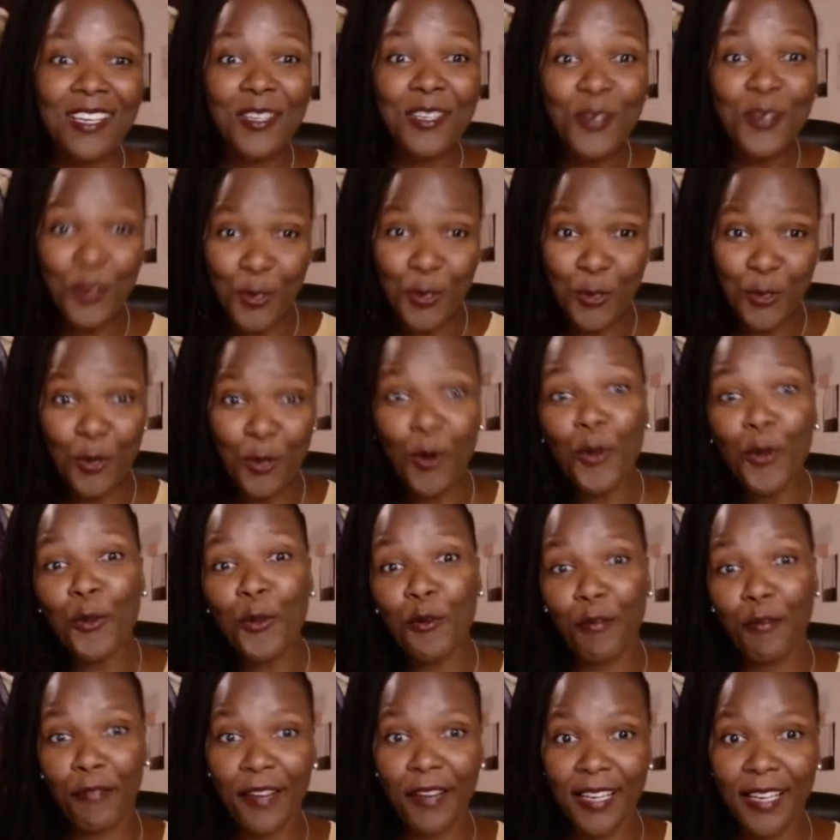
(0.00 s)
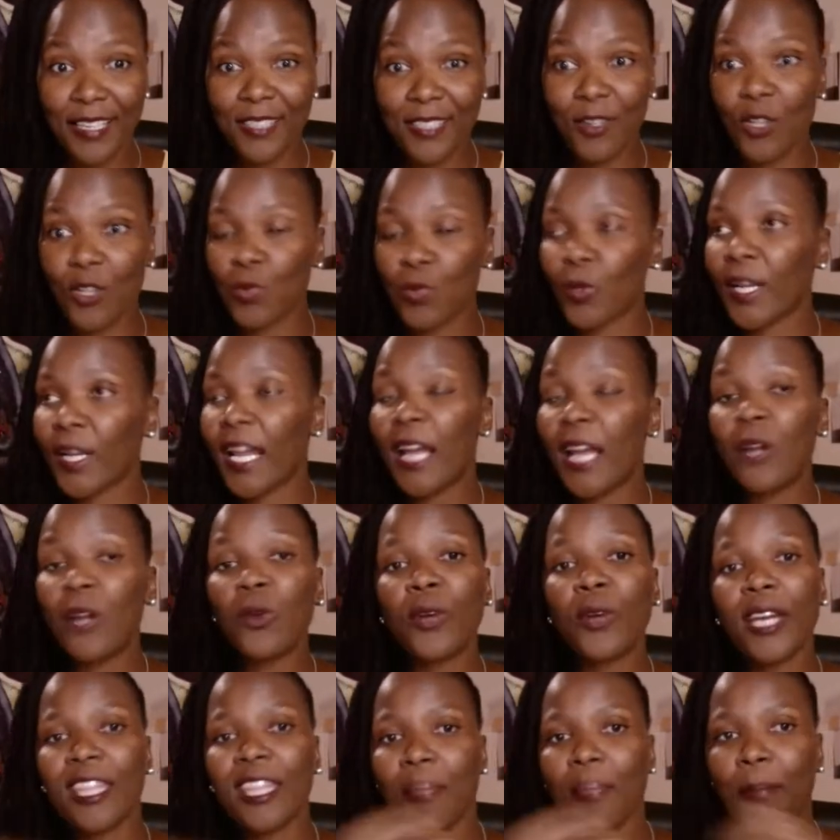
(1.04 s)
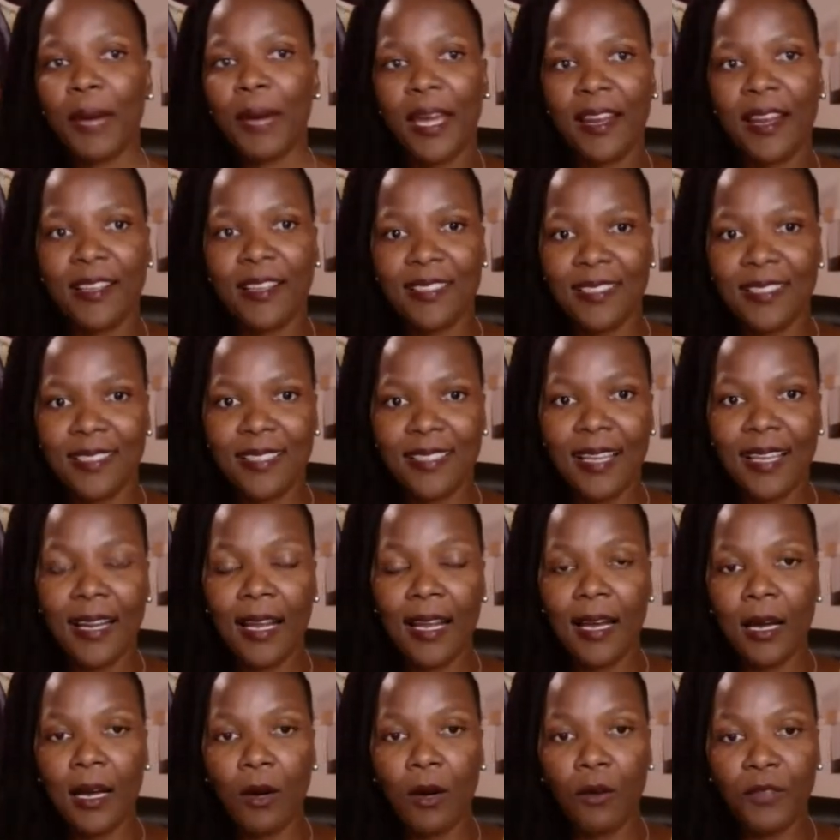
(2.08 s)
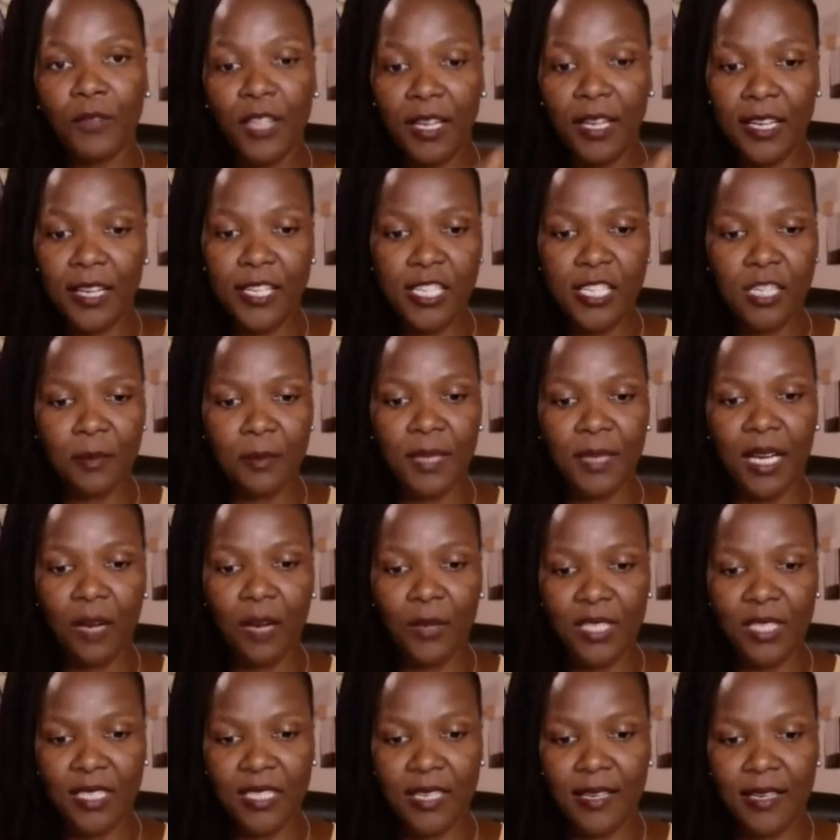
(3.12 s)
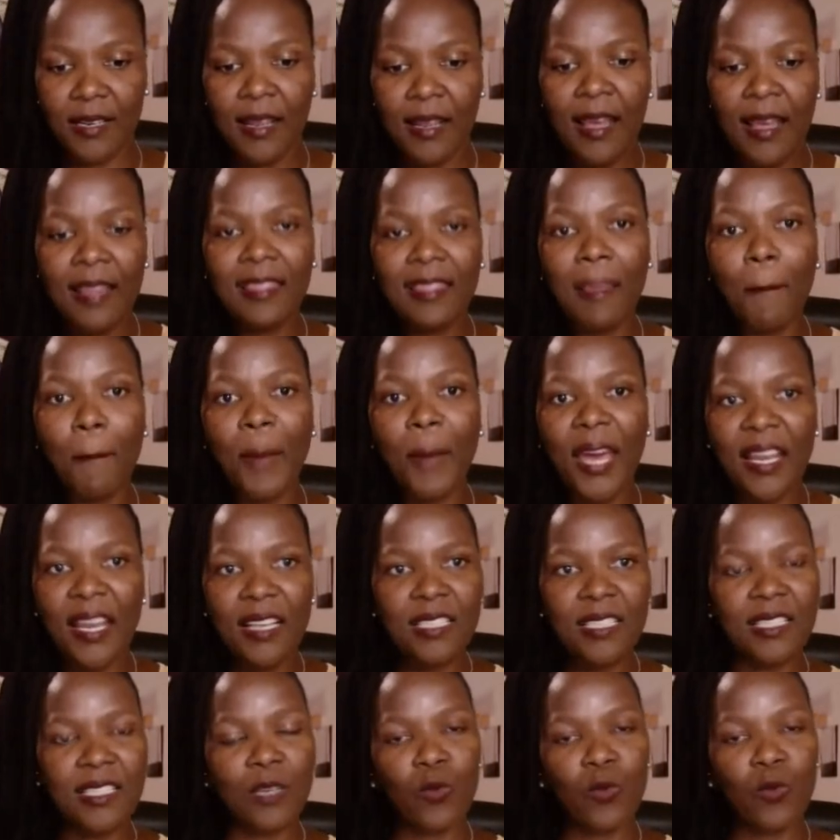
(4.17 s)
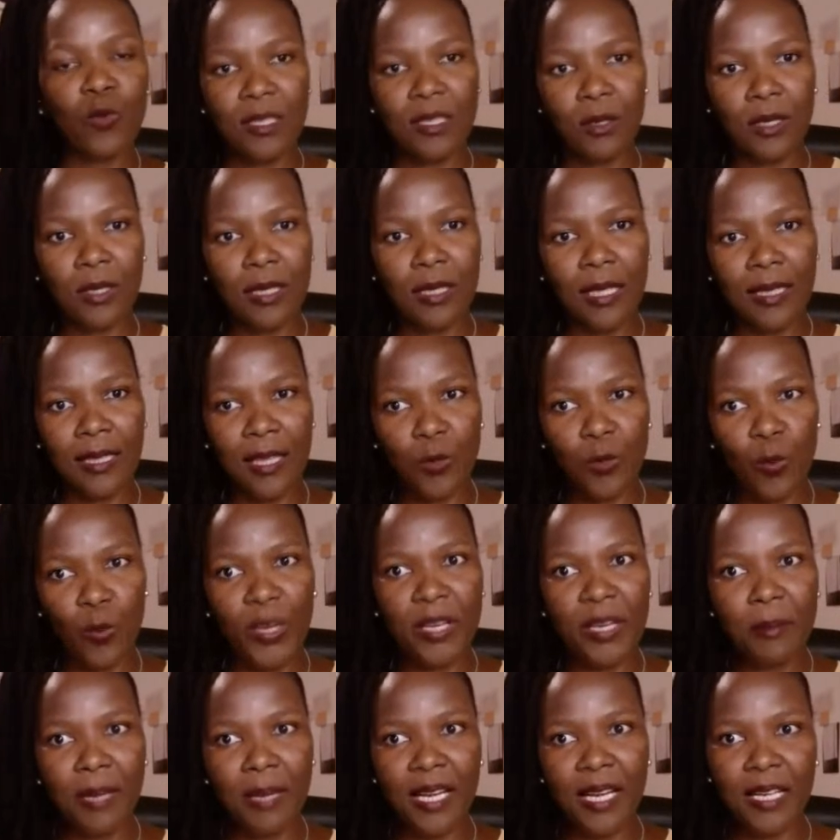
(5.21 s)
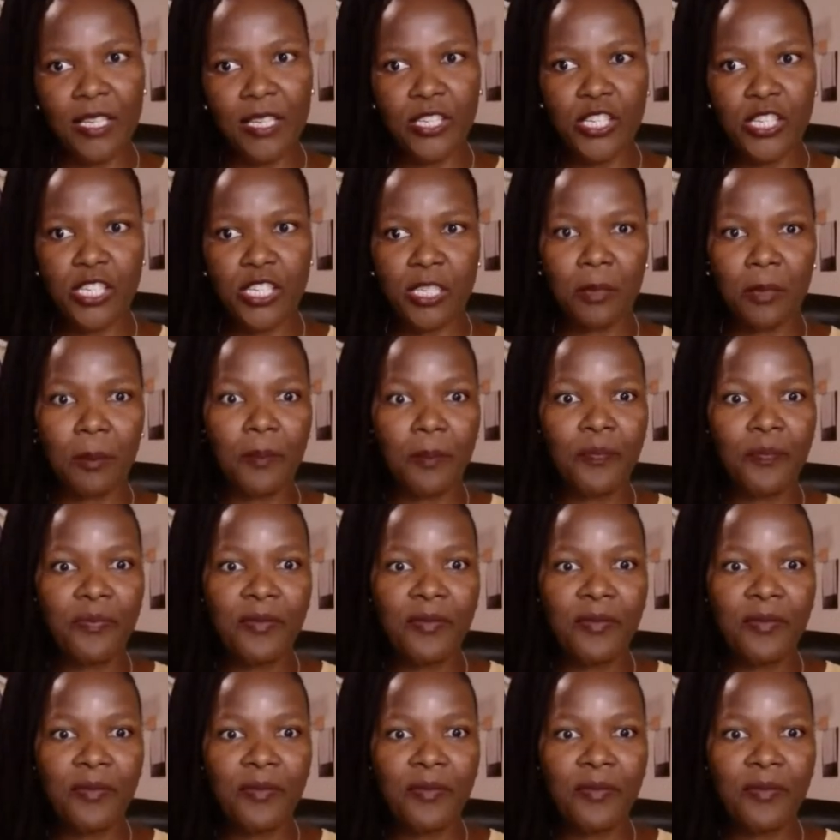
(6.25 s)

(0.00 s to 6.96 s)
You feel it. Because when I look at the patterns that are of the relationship that I was in, the patterns that were in my relationship,